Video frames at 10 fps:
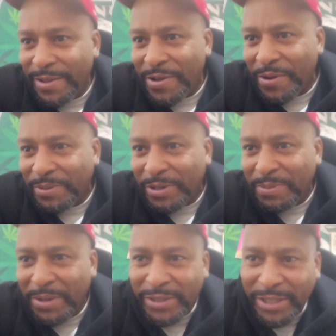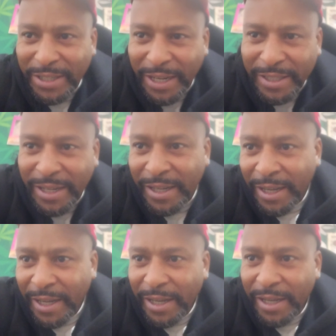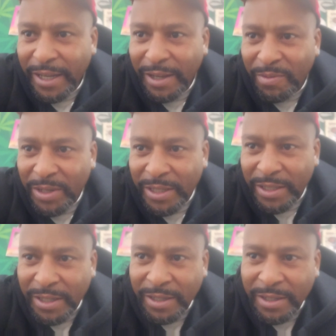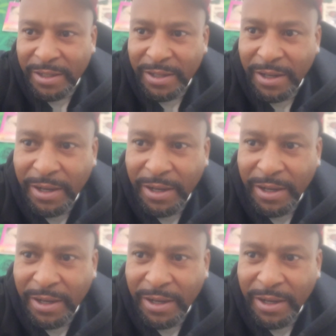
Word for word: you know what I'm talking about? Shit like that, and we just uh,